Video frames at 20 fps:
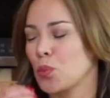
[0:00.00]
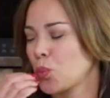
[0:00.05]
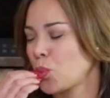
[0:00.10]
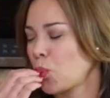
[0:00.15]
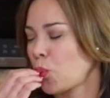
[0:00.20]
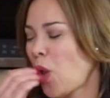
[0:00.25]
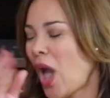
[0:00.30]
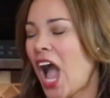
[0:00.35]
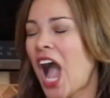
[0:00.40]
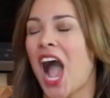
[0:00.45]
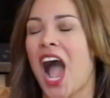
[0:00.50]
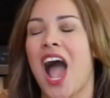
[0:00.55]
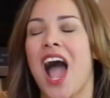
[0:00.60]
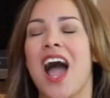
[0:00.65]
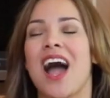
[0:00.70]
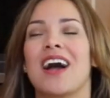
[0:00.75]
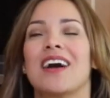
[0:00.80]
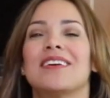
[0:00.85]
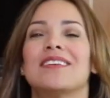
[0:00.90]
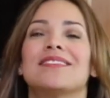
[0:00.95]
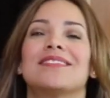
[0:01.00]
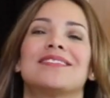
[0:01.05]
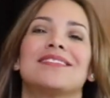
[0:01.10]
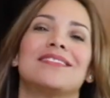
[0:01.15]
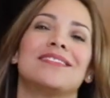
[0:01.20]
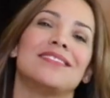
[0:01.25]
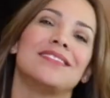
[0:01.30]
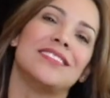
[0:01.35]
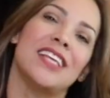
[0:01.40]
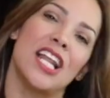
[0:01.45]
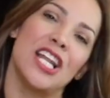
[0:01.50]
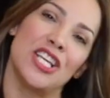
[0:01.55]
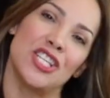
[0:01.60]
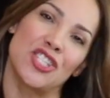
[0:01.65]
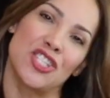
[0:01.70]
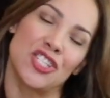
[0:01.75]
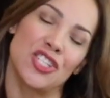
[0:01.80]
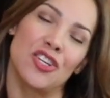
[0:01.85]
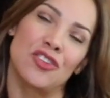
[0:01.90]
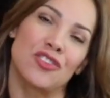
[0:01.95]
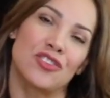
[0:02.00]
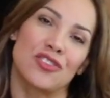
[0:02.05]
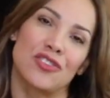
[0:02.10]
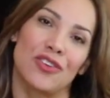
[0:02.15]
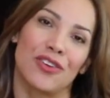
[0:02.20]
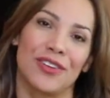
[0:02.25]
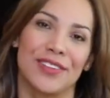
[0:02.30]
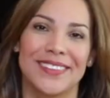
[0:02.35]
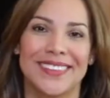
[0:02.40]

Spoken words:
Mwah! Delicioso.